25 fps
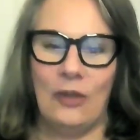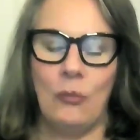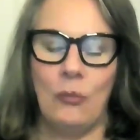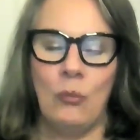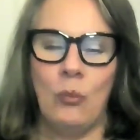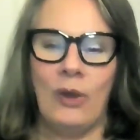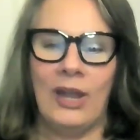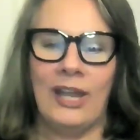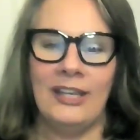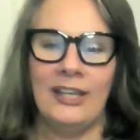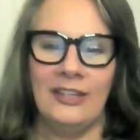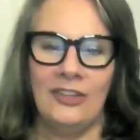
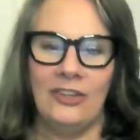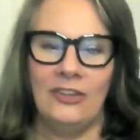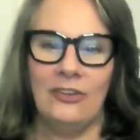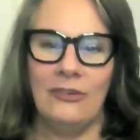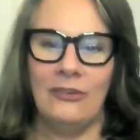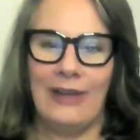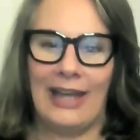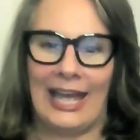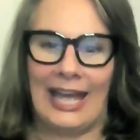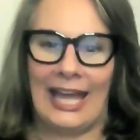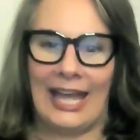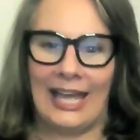When
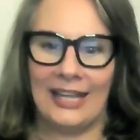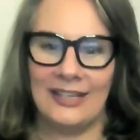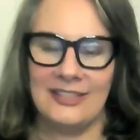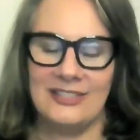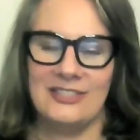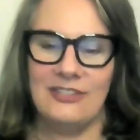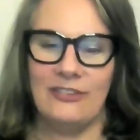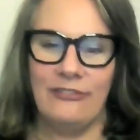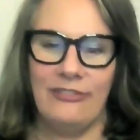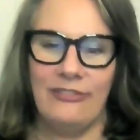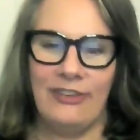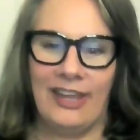you
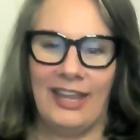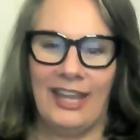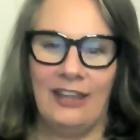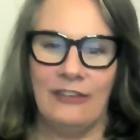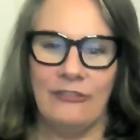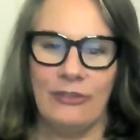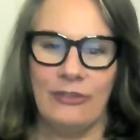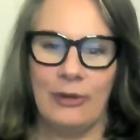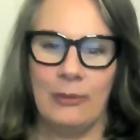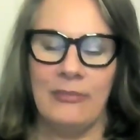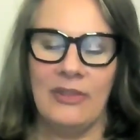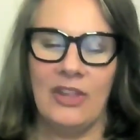
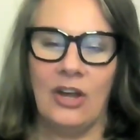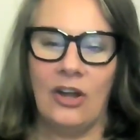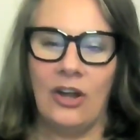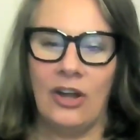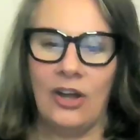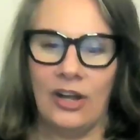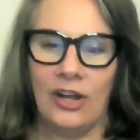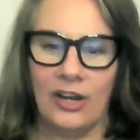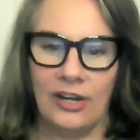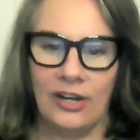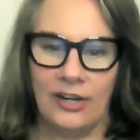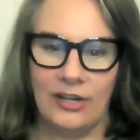activate from the
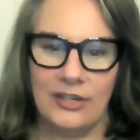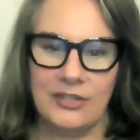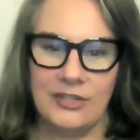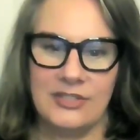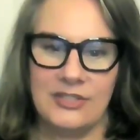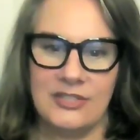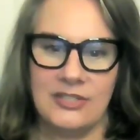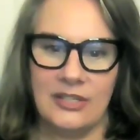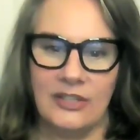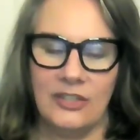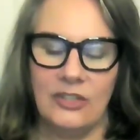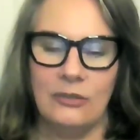
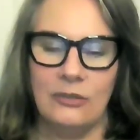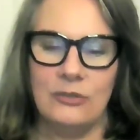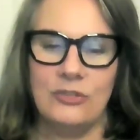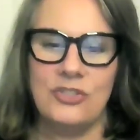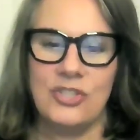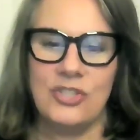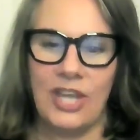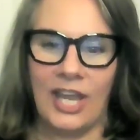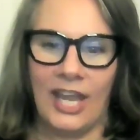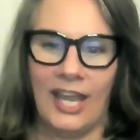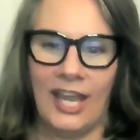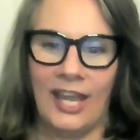heart, you
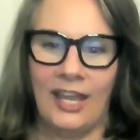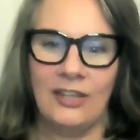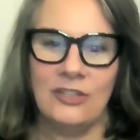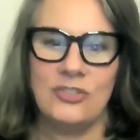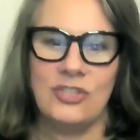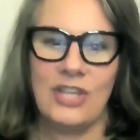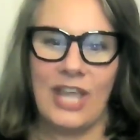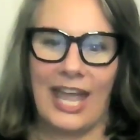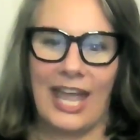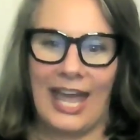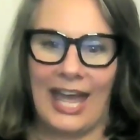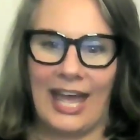
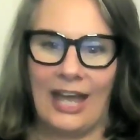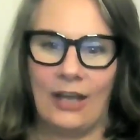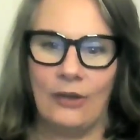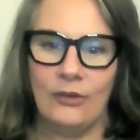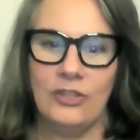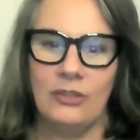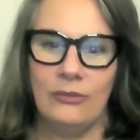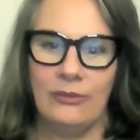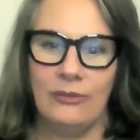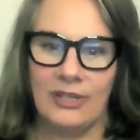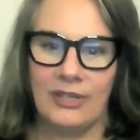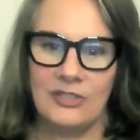change how
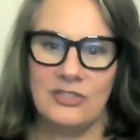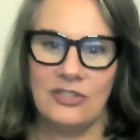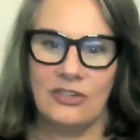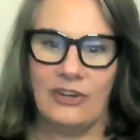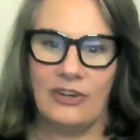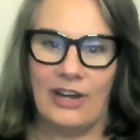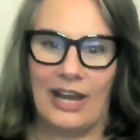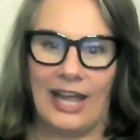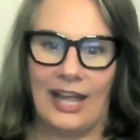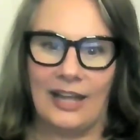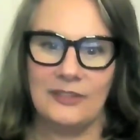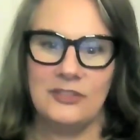you
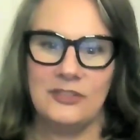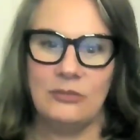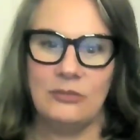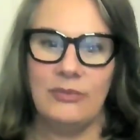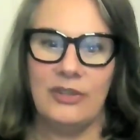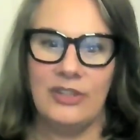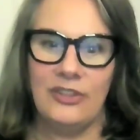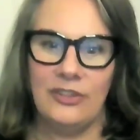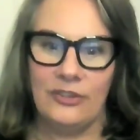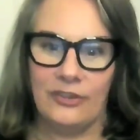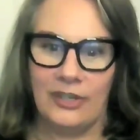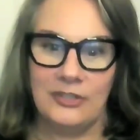interact
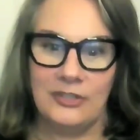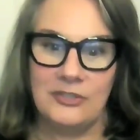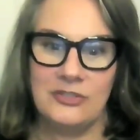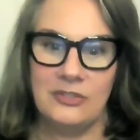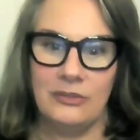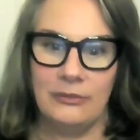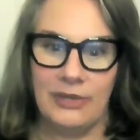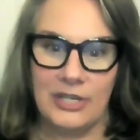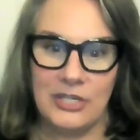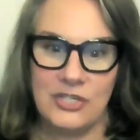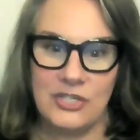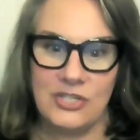with your
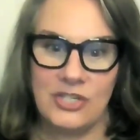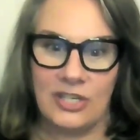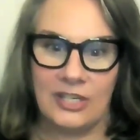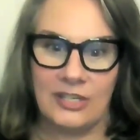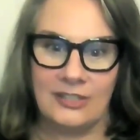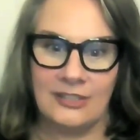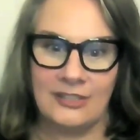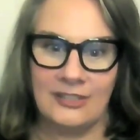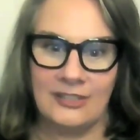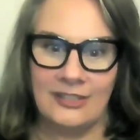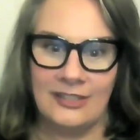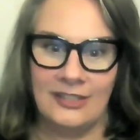
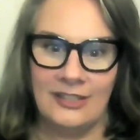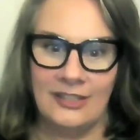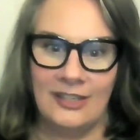intuition.